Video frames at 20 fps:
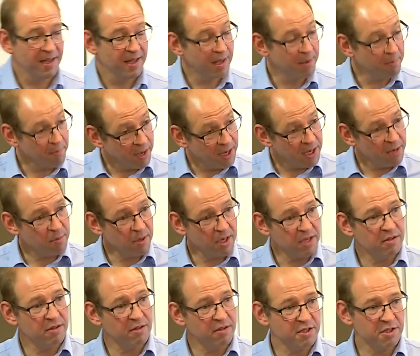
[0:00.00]
It may
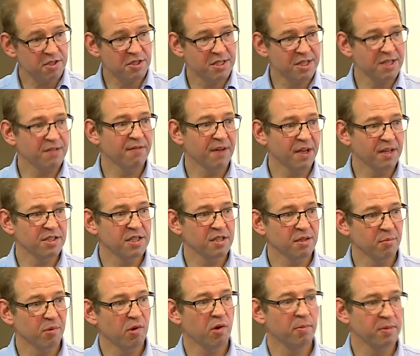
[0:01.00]
be that there's a defect in
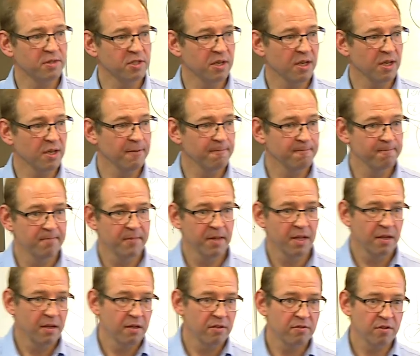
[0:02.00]
the property
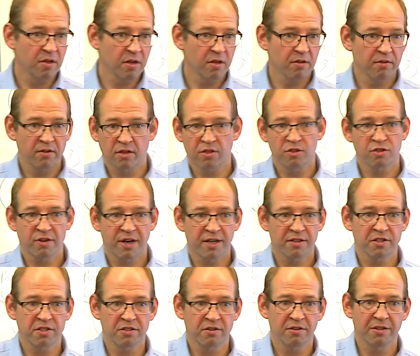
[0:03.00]
that the
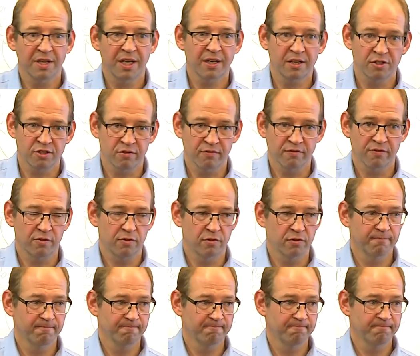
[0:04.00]
contractor's not negligent for.
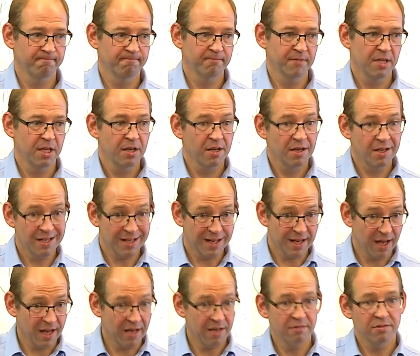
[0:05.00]
And
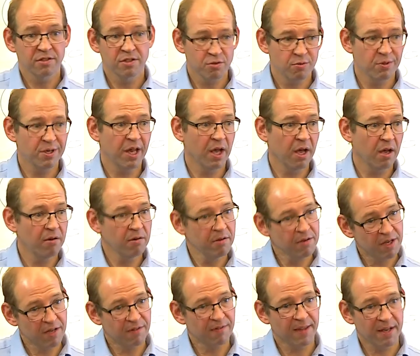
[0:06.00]
again, as we know,
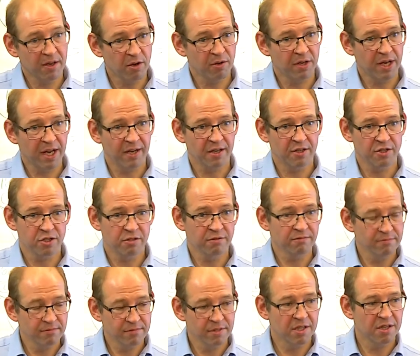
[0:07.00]
if they're not negligent,
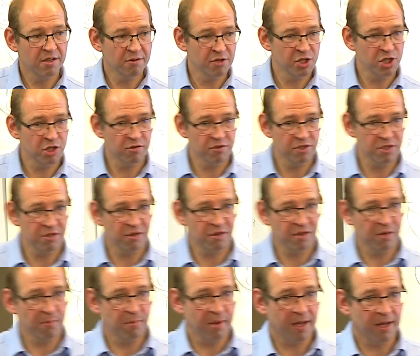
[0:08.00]
then their insurers are not
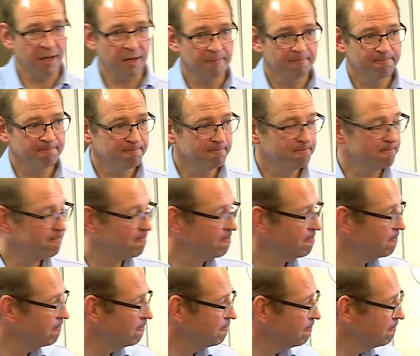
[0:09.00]
going to pay.
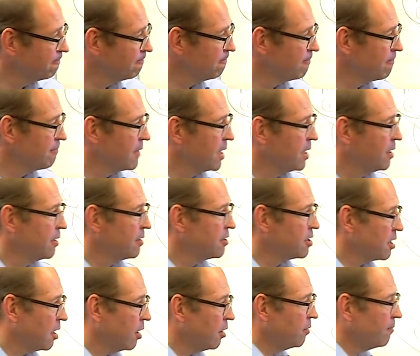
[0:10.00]

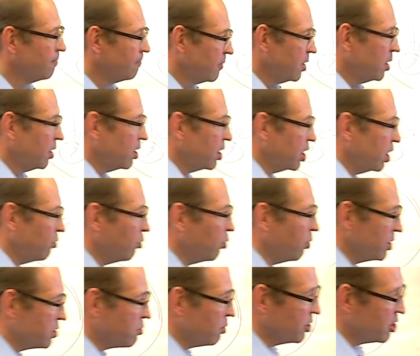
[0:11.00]
So you
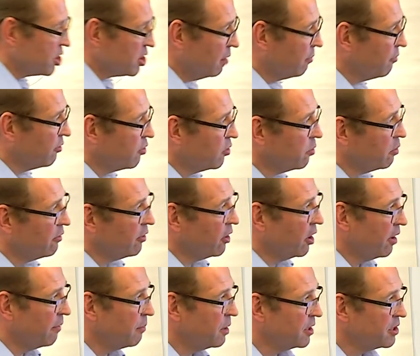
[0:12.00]
always want some form of
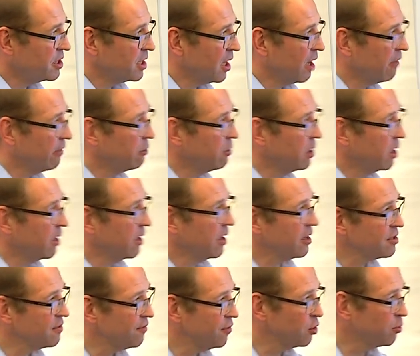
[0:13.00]
liability cover, whether
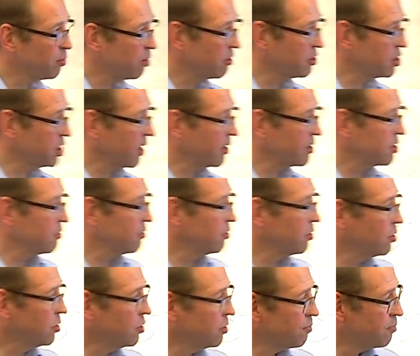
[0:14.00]
that's full project or